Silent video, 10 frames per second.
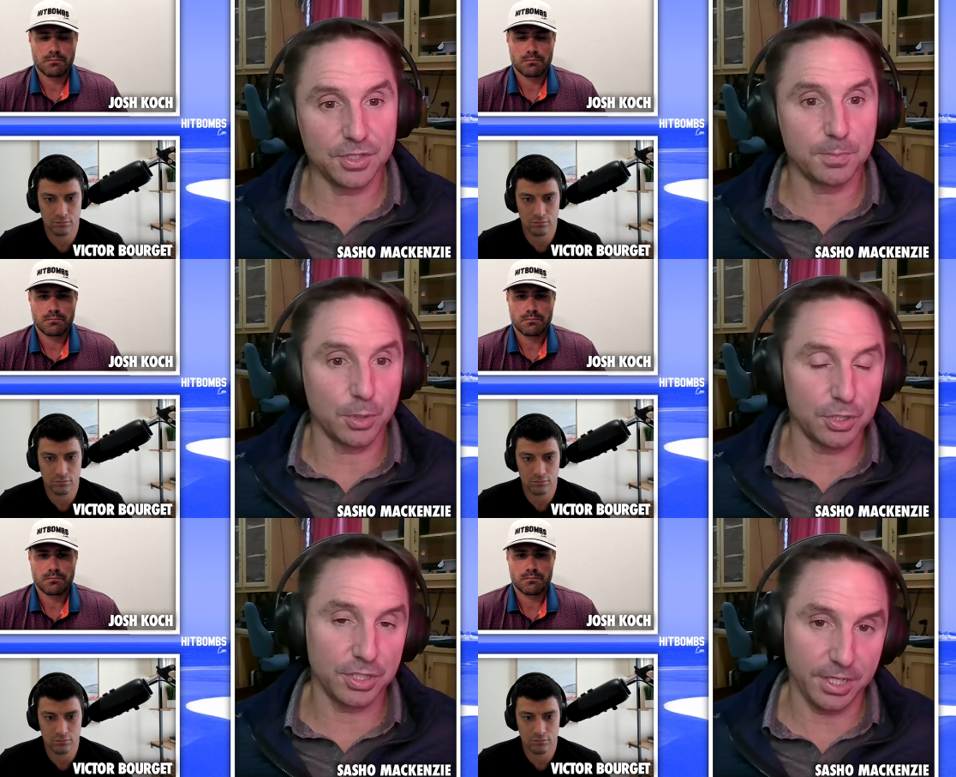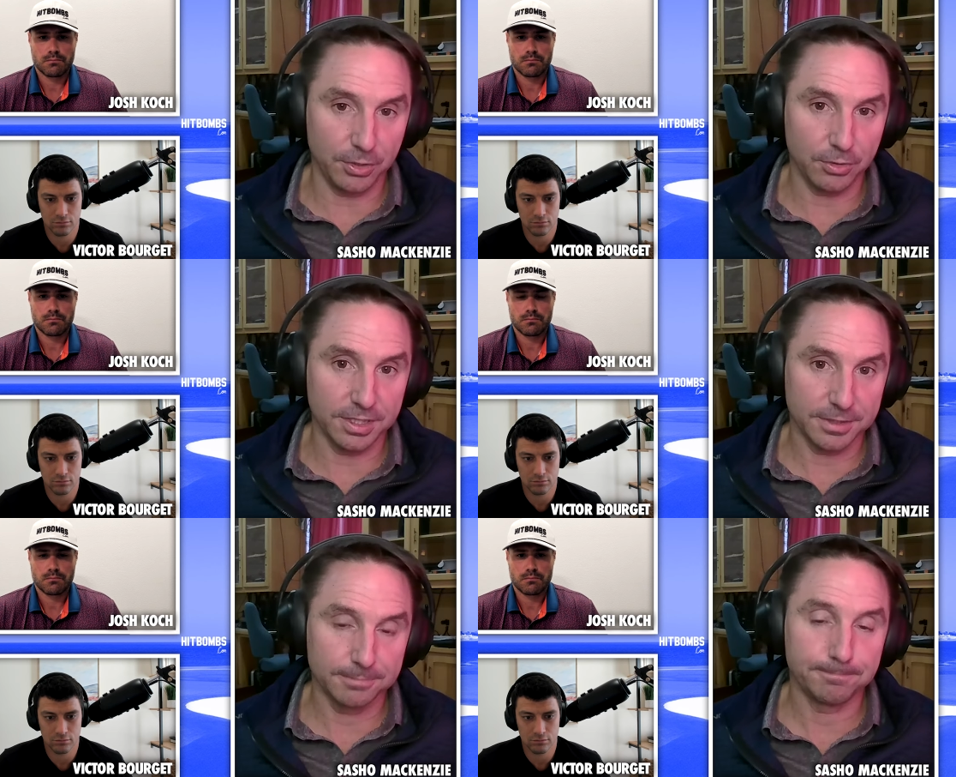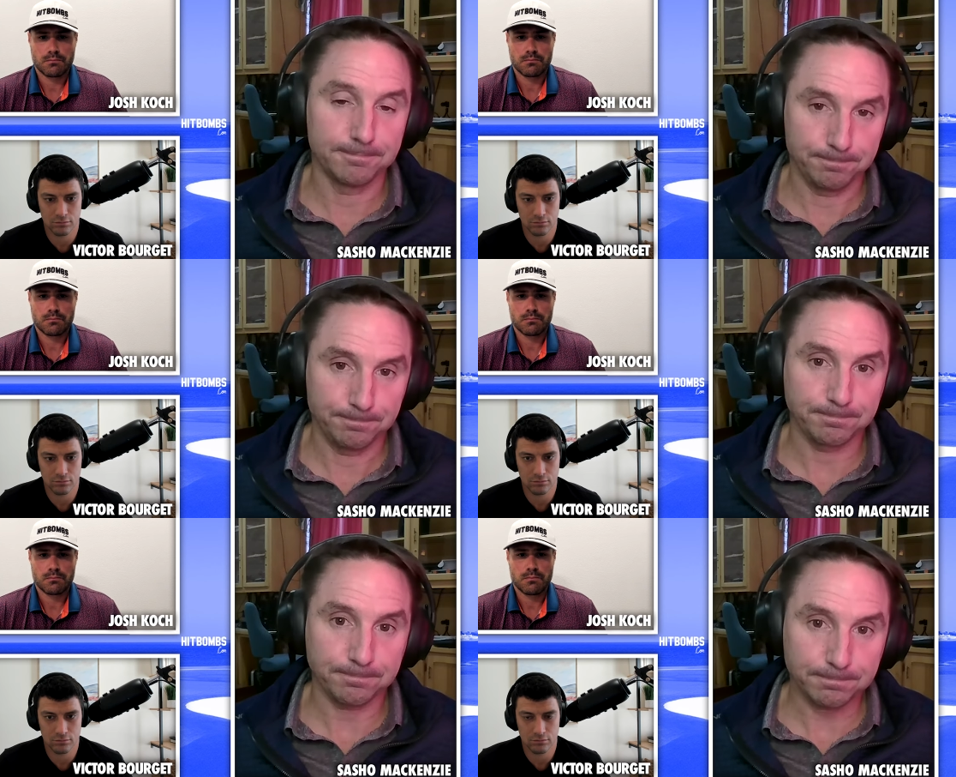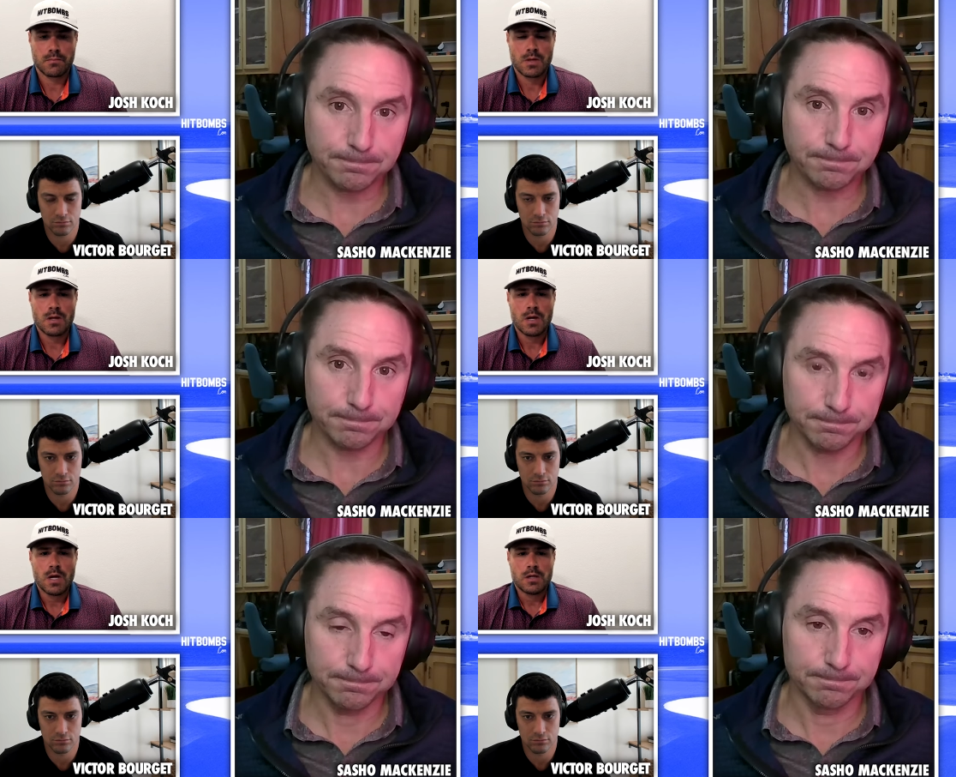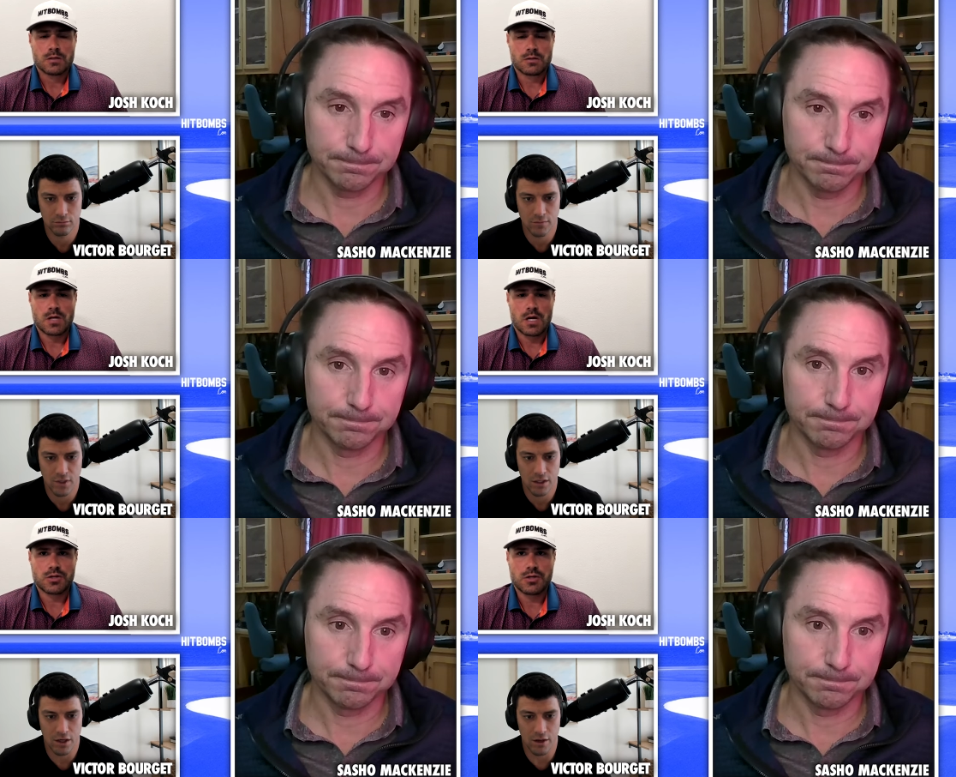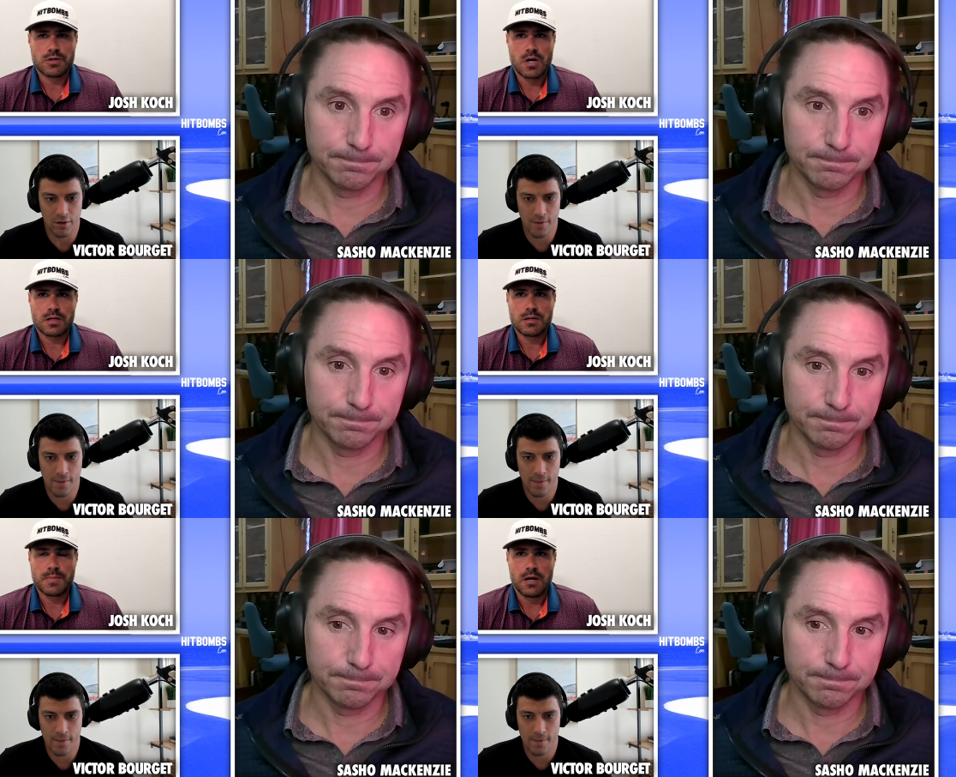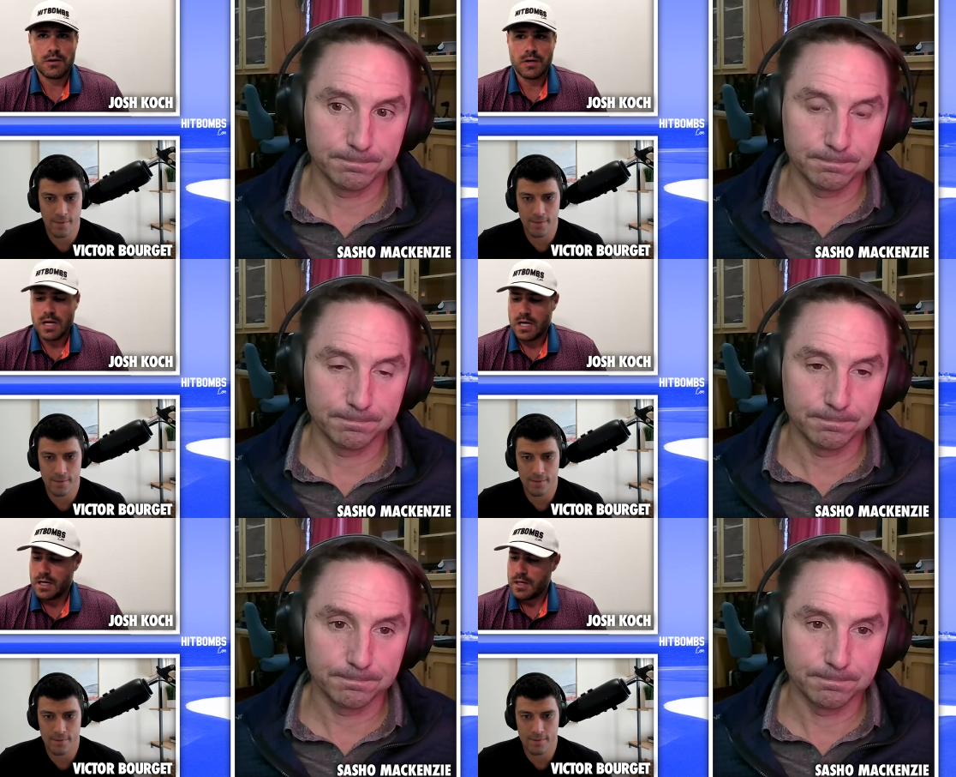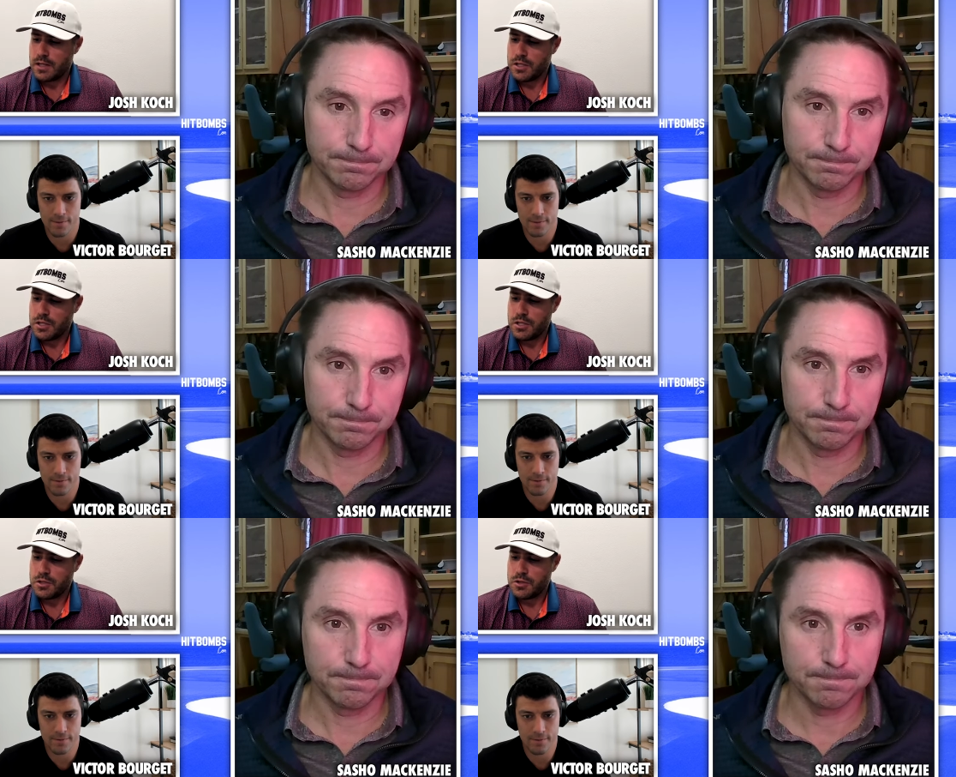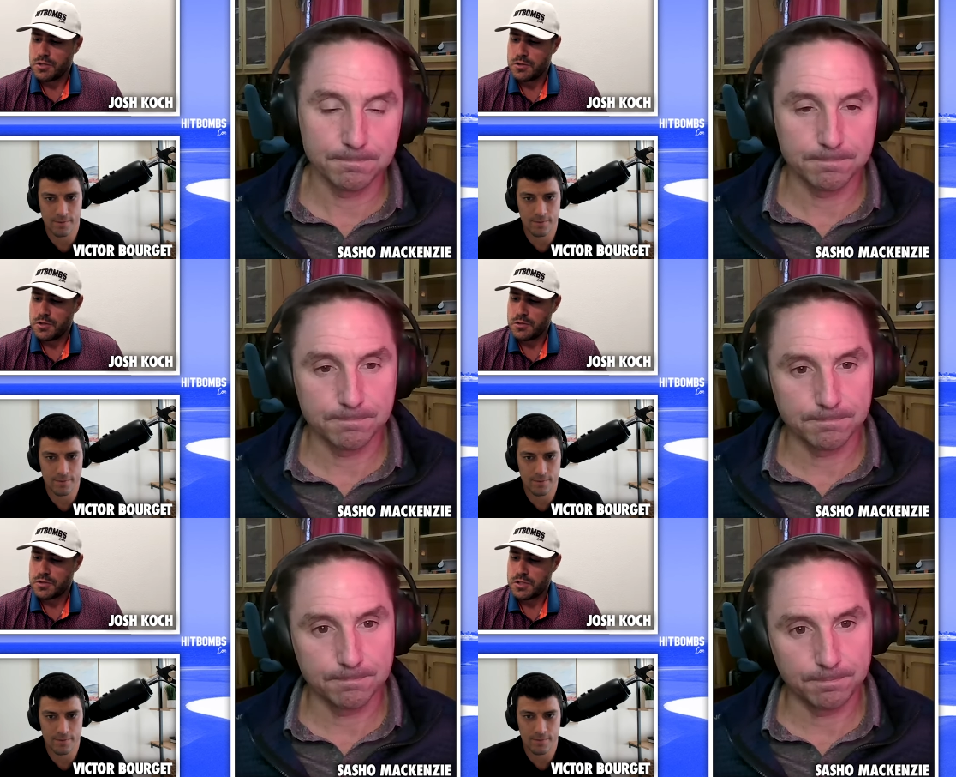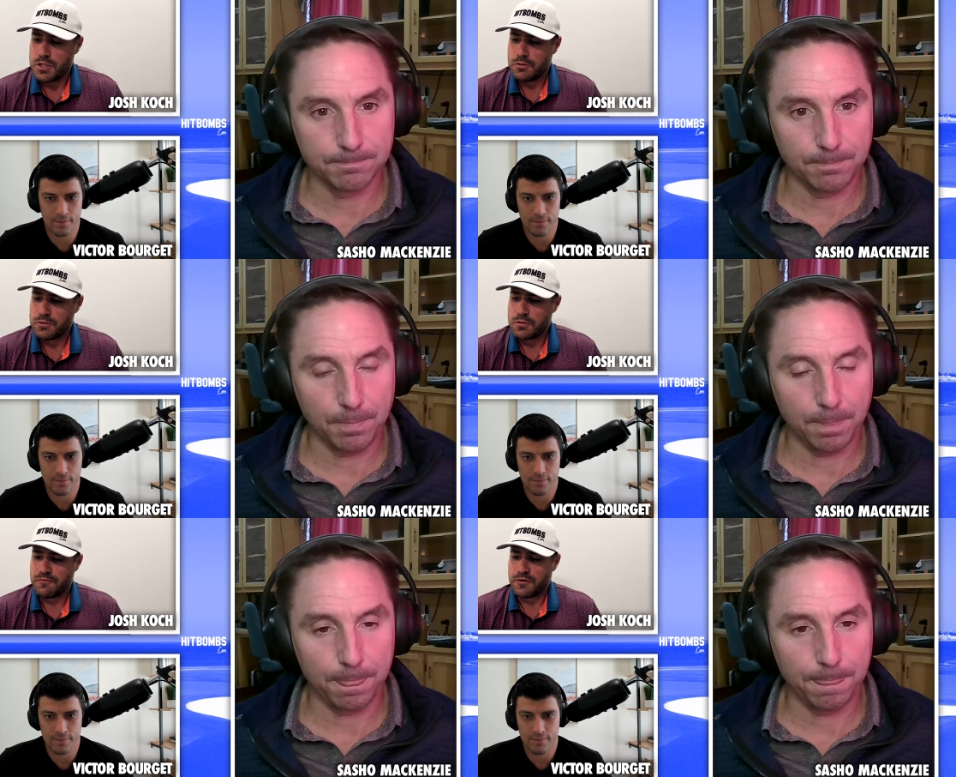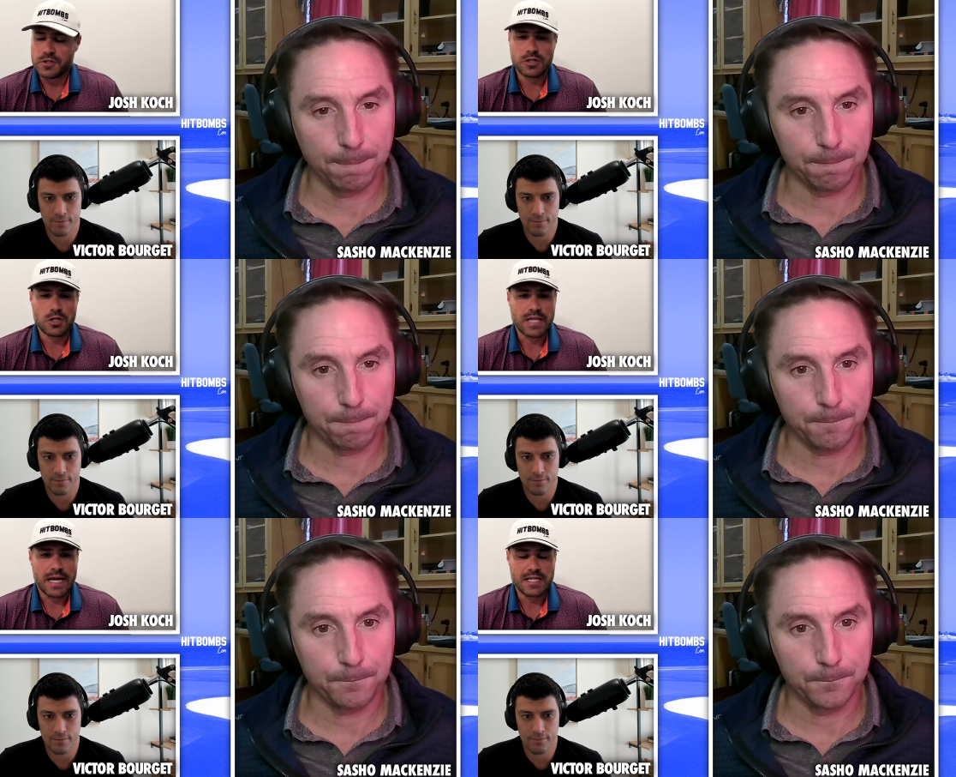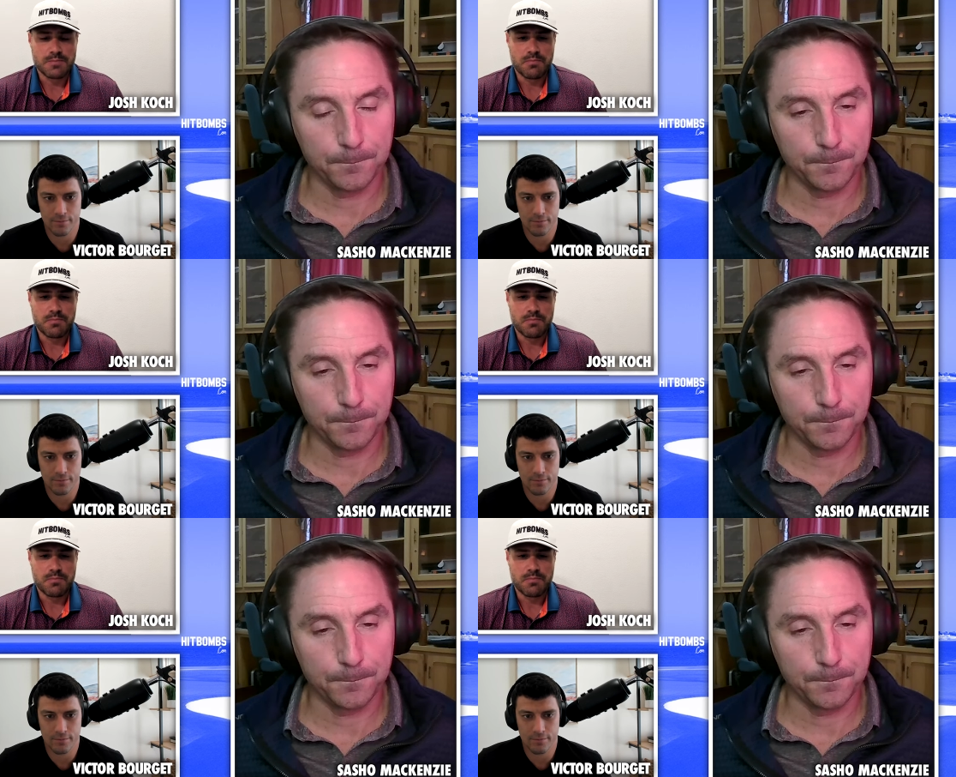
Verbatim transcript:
Speaker 1: dispersion increase.
Speaker 2: So, Sasho, you talked about uh, you, you you first looked at his